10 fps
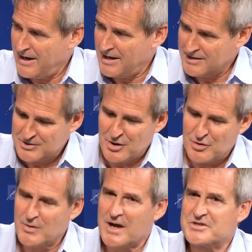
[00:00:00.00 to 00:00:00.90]
And
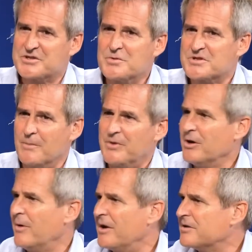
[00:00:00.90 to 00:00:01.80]
you guys do
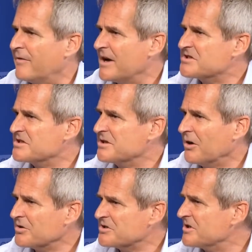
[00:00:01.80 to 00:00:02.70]
something around device
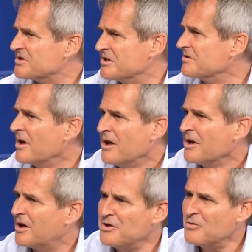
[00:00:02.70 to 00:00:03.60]
intelligence. And
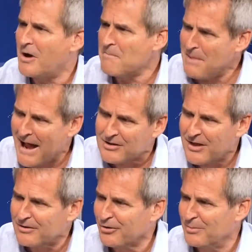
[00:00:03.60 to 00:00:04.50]
can you unpack
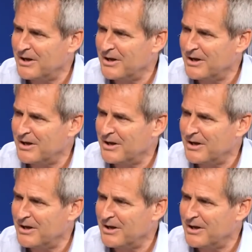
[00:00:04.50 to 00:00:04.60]
that a little